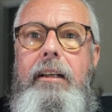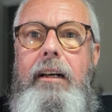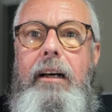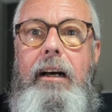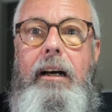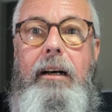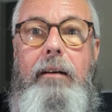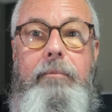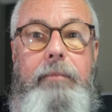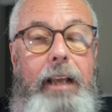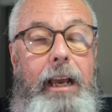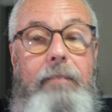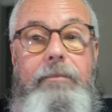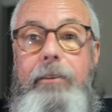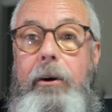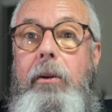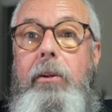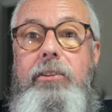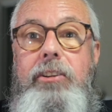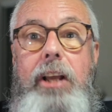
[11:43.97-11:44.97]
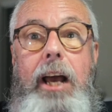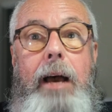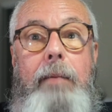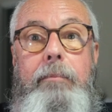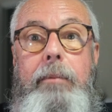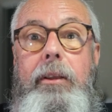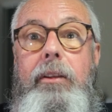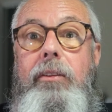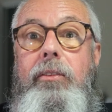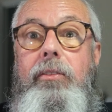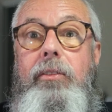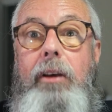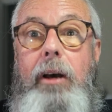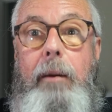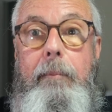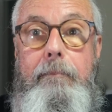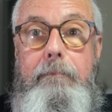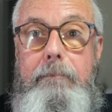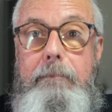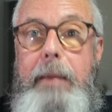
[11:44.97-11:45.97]
Photoshop is
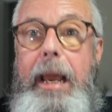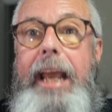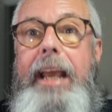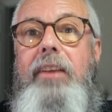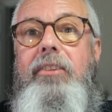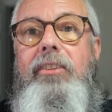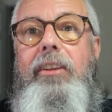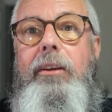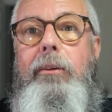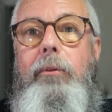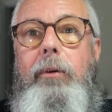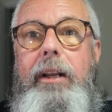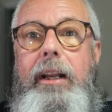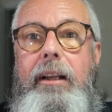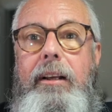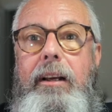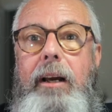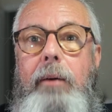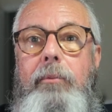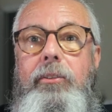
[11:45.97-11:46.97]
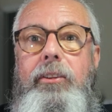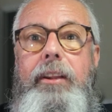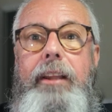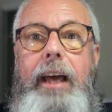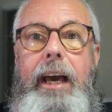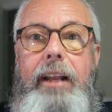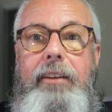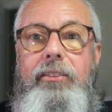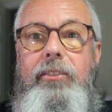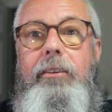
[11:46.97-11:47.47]
amazing when it comes to that.